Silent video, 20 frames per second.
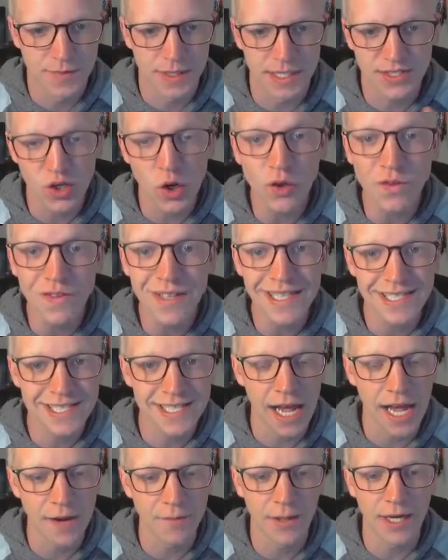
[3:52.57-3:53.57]
It's called the
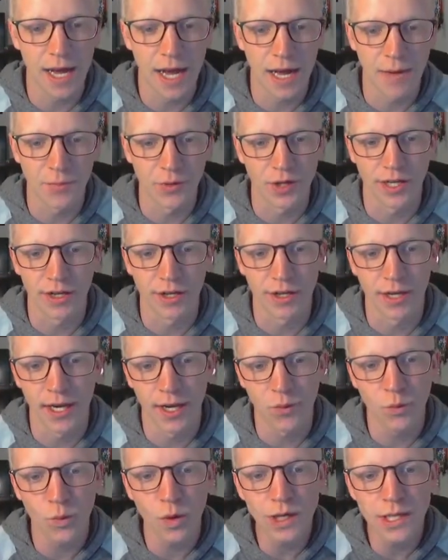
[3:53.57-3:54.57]
assignment operator,
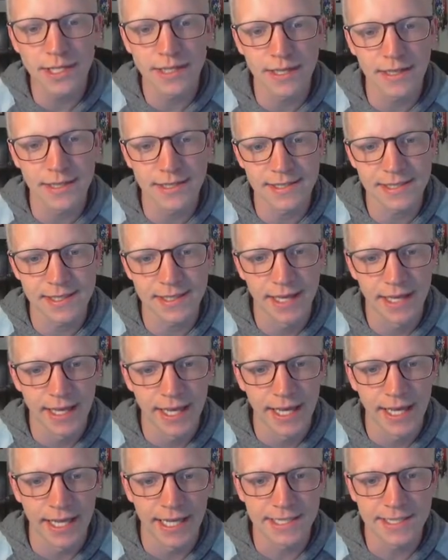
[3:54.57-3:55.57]
and what it does
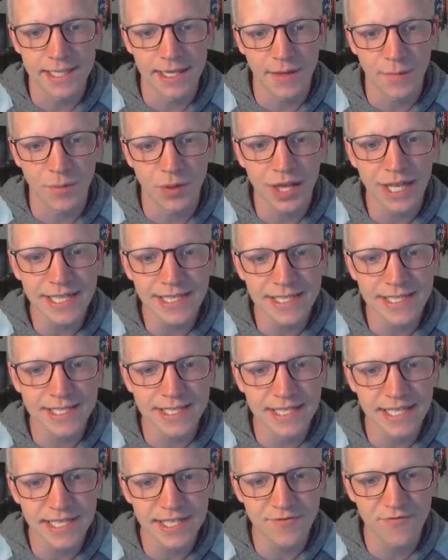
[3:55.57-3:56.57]
is it places
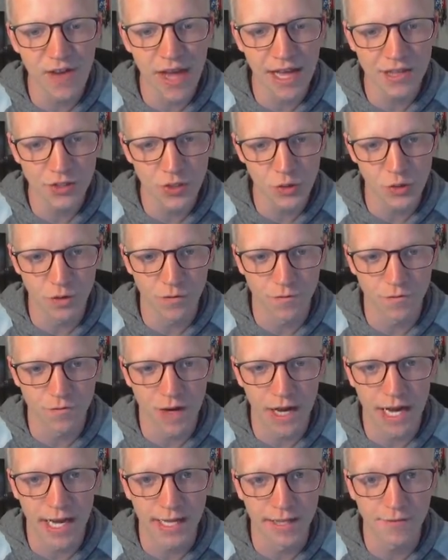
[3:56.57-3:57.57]
this value of
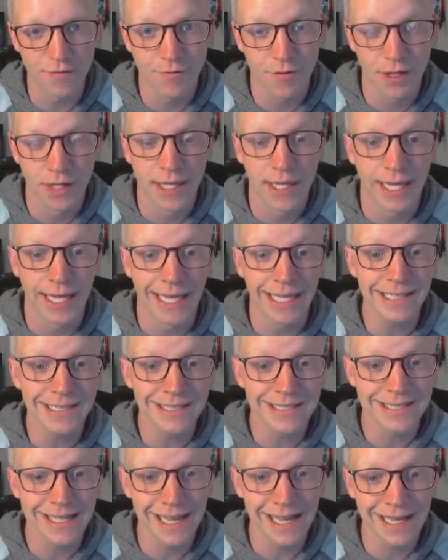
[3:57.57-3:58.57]
5
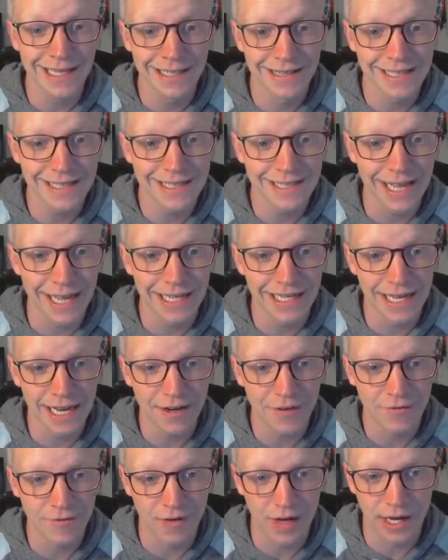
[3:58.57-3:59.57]
inside this
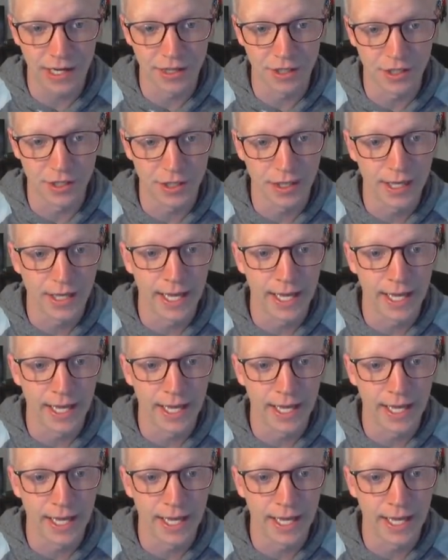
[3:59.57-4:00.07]
identifier,